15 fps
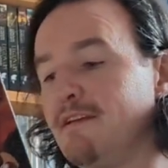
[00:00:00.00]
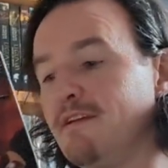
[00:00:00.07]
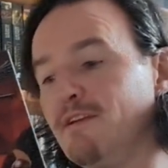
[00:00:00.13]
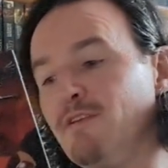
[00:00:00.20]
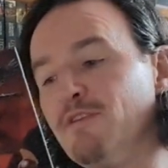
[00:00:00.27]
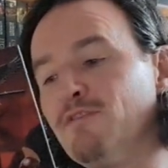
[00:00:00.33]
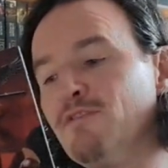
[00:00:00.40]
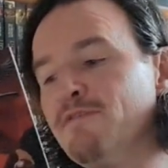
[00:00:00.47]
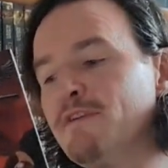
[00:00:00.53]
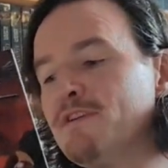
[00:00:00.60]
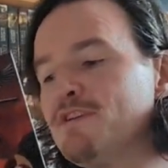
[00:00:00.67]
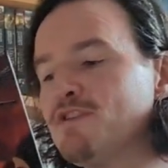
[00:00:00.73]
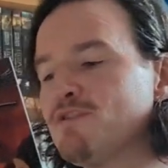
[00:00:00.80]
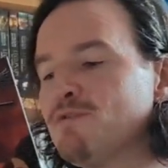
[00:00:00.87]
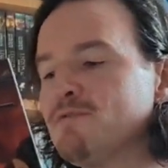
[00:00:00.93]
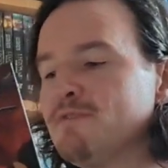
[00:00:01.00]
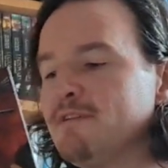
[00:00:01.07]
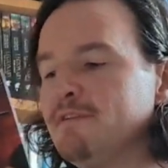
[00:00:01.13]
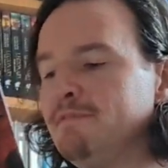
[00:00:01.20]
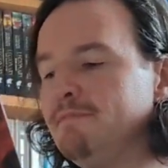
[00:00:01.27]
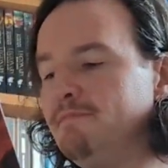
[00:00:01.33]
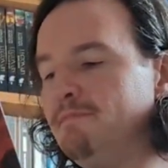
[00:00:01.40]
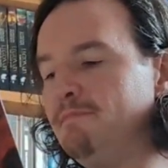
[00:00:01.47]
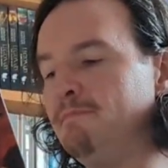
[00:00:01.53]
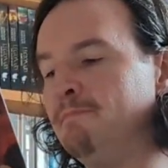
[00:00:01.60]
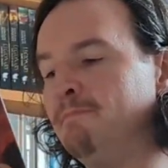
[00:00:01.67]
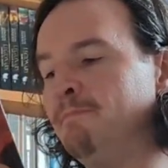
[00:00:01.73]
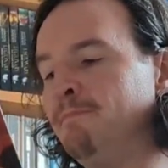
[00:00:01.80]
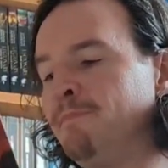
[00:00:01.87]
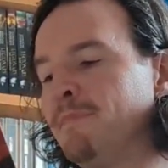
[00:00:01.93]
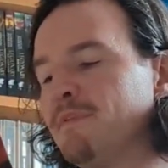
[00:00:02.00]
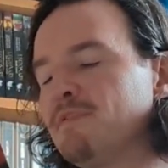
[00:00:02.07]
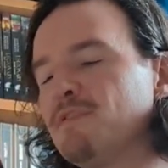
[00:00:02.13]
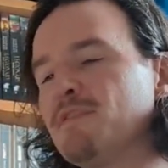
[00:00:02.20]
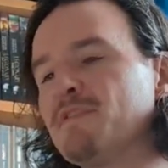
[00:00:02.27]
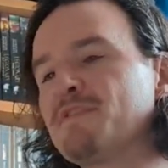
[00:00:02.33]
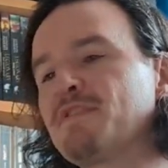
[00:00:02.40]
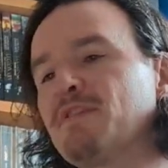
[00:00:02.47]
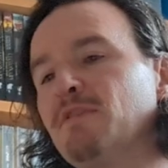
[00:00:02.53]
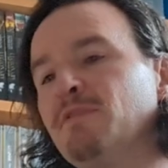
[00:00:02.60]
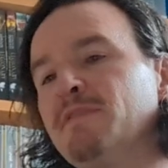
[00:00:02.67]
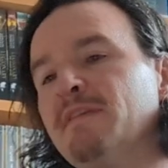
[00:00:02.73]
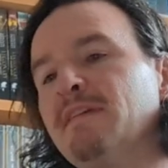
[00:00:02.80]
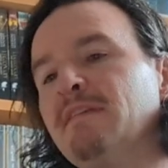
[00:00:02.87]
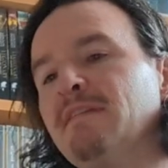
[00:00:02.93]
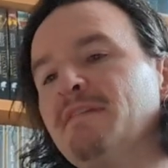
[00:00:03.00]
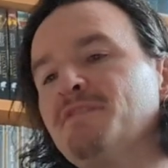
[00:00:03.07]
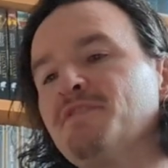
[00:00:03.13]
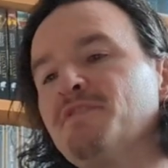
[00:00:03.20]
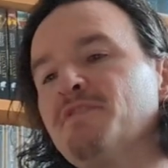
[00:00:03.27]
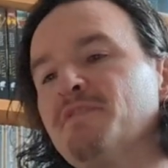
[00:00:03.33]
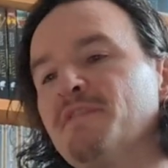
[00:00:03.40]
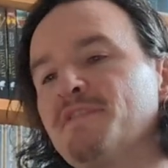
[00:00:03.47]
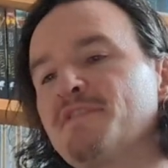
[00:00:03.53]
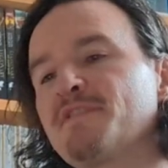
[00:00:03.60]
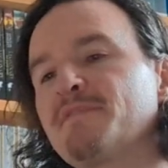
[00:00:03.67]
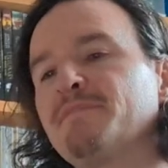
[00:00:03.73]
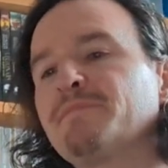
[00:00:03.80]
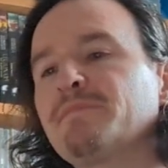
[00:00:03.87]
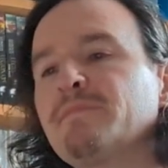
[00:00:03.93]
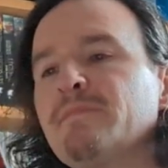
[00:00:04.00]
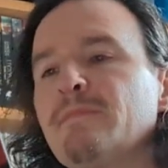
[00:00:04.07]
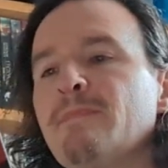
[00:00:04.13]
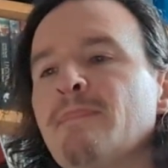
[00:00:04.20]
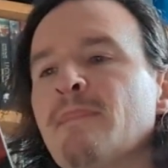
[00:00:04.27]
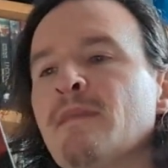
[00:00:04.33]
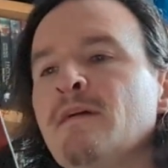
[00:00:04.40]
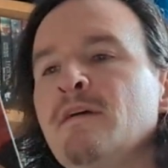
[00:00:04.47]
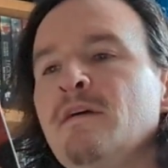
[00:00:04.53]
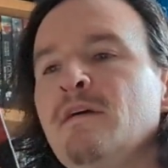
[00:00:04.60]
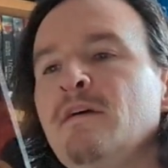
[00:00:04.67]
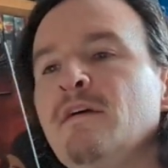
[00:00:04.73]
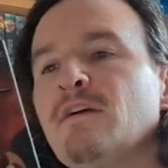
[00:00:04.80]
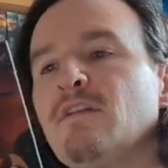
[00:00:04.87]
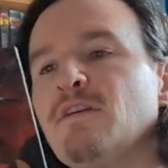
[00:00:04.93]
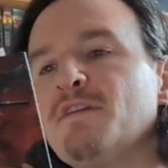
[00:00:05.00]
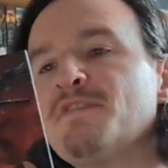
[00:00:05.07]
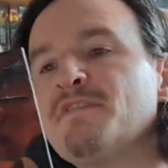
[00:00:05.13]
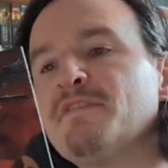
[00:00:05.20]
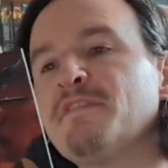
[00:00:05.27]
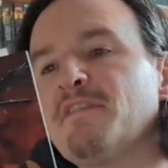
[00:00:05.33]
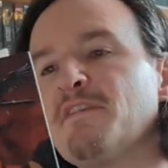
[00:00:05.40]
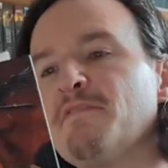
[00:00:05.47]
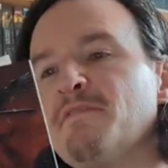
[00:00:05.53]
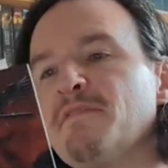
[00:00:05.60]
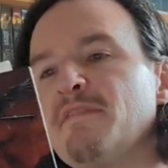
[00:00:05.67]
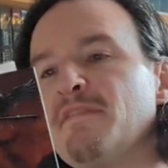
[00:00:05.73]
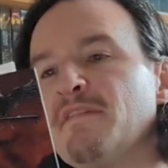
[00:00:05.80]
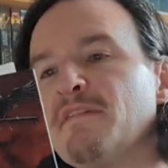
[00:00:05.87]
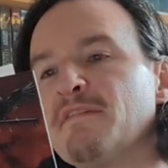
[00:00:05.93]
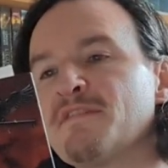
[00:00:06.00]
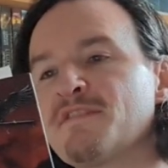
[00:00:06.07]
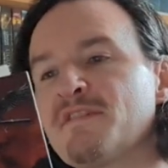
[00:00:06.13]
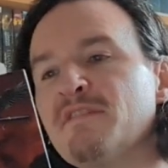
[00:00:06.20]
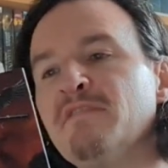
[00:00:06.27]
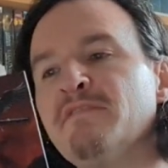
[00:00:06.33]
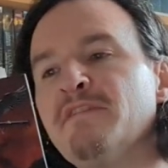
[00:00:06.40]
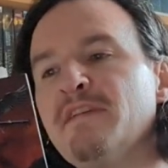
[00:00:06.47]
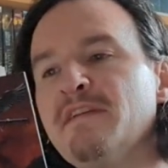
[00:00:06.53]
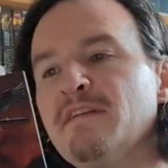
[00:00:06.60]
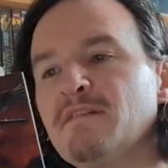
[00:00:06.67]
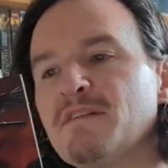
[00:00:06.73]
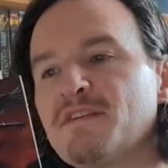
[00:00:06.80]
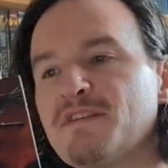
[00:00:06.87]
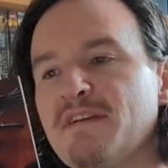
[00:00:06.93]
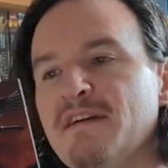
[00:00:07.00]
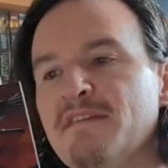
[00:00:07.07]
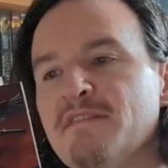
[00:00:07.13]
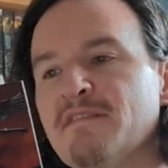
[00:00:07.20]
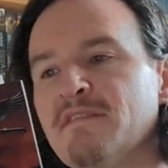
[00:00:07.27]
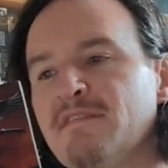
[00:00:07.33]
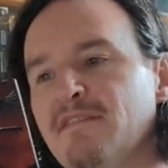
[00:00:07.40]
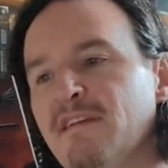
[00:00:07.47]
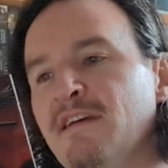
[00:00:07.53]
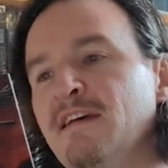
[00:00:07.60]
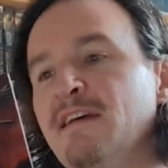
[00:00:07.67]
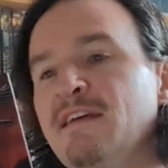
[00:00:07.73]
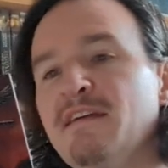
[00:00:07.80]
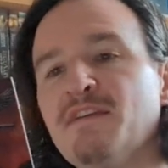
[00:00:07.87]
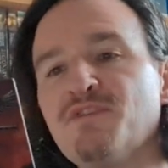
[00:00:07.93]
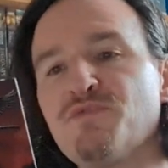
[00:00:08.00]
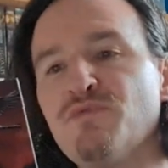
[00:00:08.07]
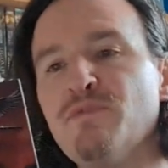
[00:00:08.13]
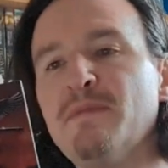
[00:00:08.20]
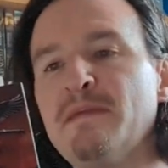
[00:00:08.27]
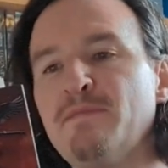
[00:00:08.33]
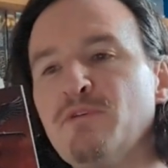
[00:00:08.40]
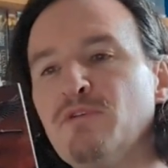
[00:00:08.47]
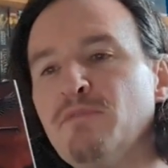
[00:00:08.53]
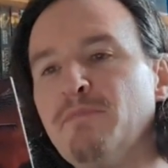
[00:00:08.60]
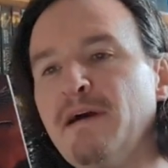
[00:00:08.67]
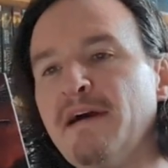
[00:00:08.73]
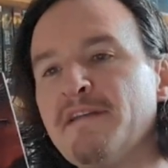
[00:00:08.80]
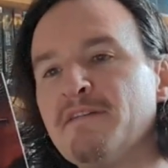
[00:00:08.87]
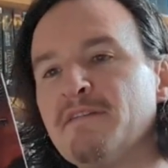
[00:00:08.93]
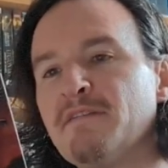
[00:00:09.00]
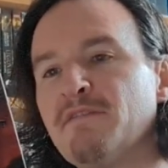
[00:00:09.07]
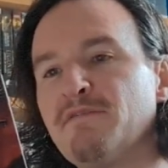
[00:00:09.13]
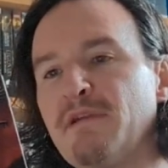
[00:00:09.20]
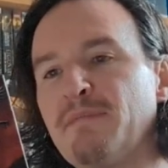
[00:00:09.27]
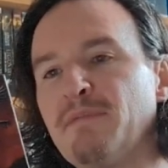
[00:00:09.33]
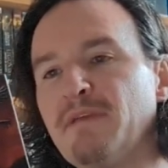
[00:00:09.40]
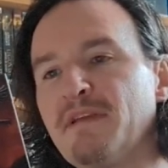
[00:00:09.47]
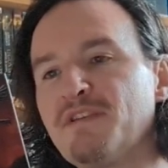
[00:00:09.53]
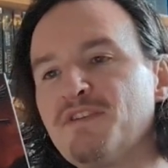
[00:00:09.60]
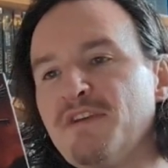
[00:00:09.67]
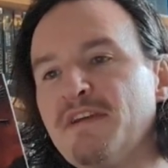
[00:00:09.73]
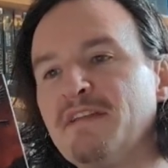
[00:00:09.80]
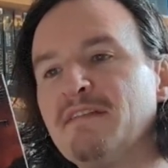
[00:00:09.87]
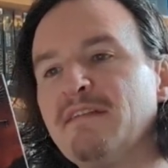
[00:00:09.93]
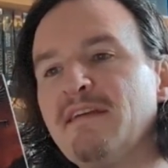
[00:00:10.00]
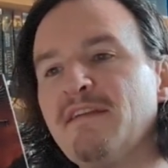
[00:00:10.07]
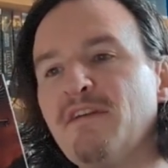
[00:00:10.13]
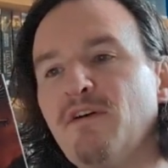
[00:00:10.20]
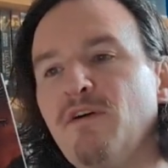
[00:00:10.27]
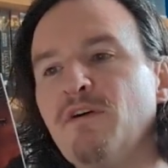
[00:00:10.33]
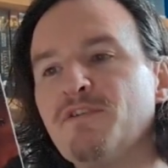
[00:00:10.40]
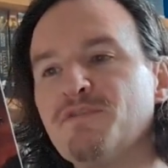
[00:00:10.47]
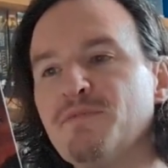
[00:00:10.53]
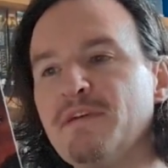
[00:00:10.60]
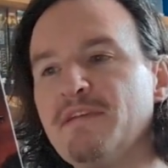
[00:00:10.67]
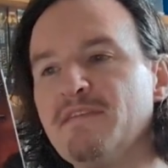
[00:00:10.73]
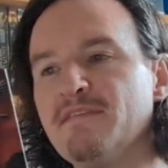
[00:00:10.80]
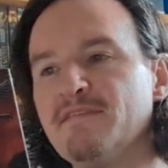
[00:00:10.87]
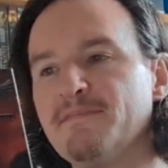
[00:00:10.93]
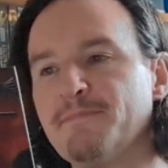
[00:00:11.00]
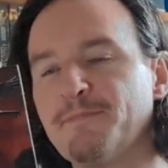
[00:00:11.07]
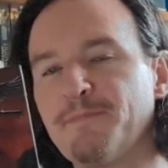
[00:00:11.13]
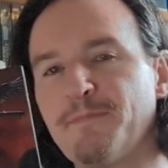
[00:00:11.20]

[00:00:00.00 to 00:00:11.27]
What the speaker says: He looked over his shoulder to his Claudian legionaries, clustered around their silver eagle standard, its ruby bull banner rippling gently in the hot wind.